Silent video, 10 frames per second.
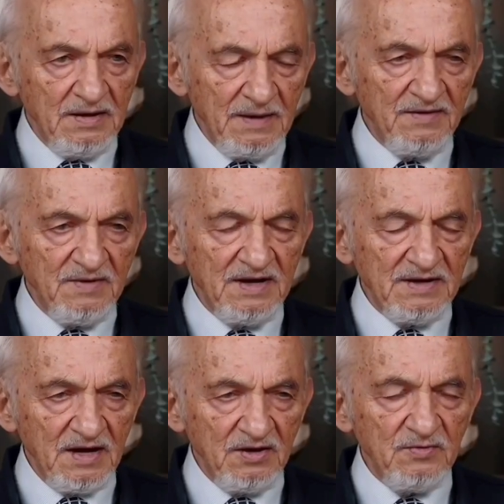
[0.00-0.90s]
If I
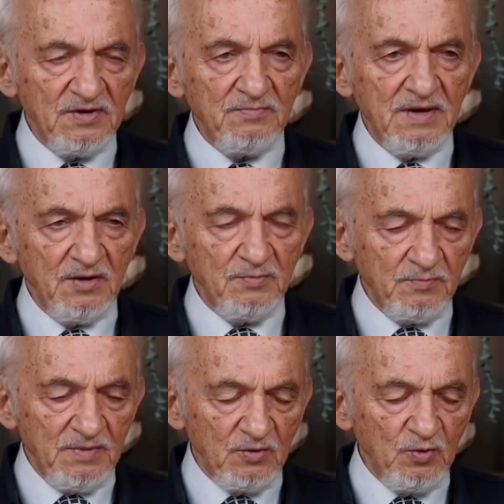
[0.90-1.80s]
tell you that vitamin
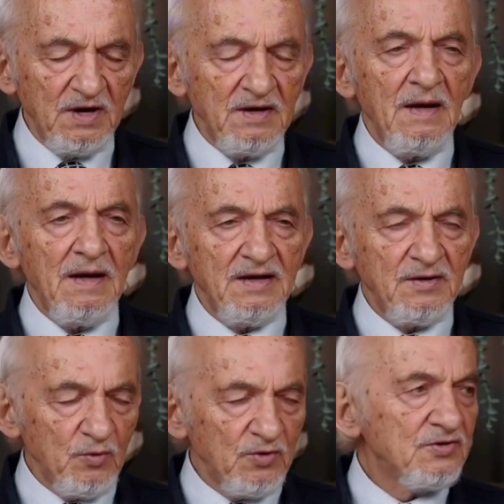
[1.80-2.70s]
B1 is
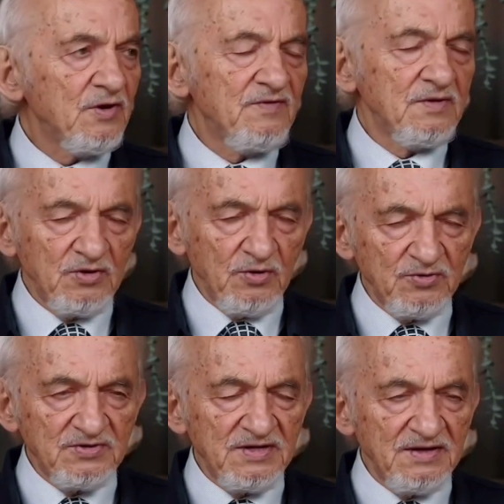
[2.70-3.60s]
most often
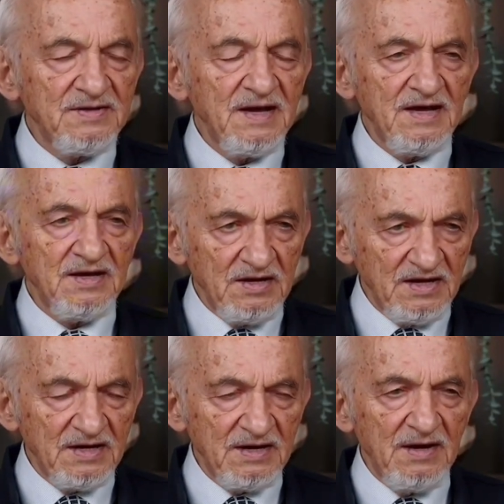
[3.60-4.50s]
used
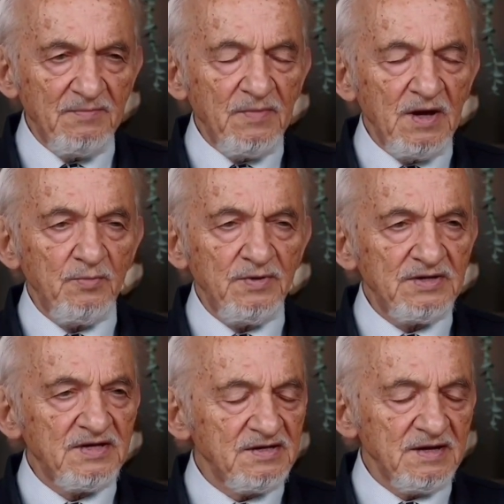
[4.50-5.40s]
synthetically in
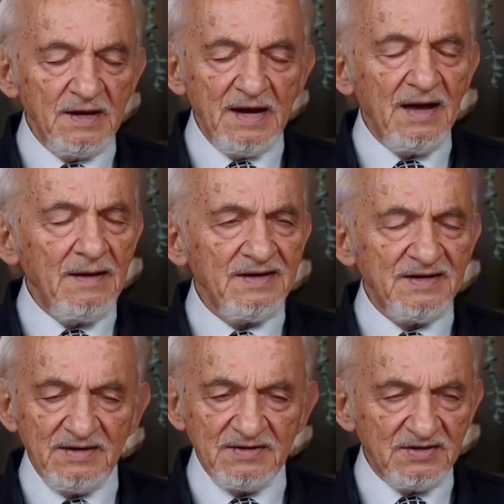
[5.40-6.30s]
pharmacies, and the
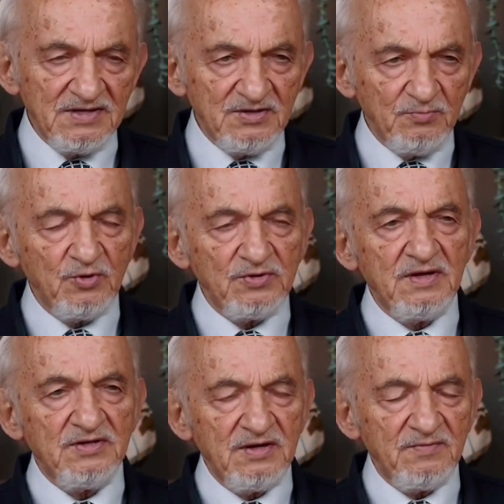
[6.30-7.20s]
synthesis
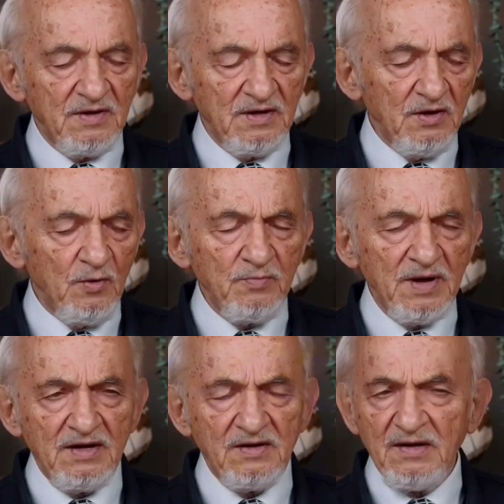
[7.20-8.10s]
process is very
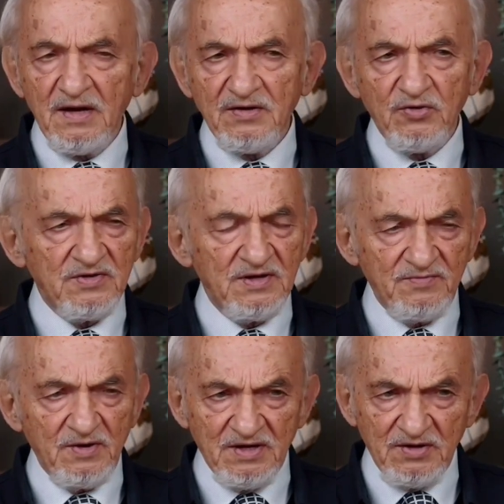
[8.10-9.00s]
complex, using
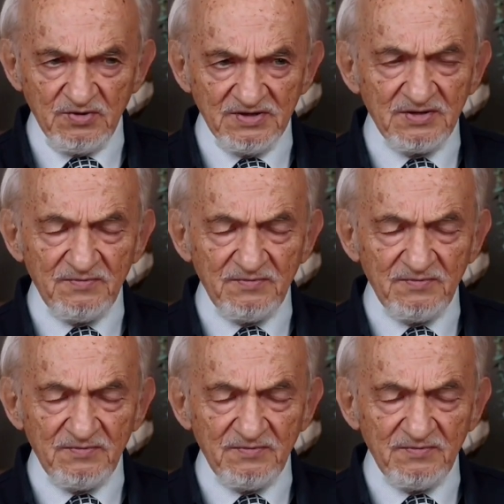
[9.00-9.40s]
very aggressive